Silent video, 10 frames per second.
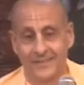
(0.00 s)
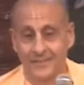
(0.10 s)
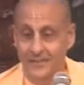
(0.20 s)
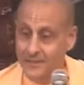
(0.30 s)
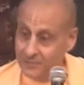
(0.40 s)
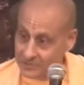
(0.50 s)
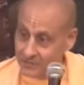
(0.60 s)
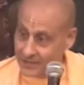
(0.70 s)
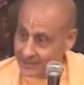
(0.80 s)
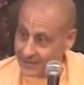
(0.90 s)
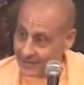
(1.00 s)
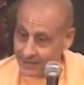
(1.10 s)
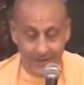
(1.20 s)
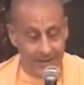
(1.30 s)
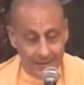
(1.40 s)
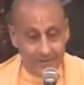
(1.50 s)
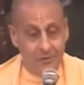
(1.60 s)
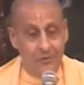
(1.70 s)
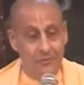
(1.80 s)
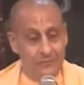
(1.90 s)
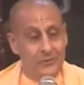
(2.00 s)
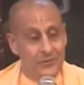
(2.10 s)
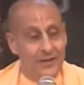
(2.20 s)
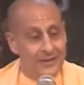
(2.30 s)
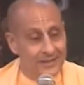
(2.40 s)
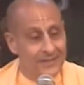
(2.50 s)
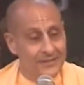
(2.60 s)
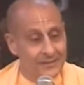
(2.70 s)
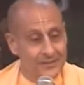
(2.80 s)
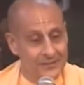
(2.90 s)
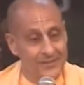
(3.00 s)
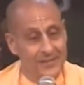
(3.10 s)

Well, he was right there at Govardhan Hill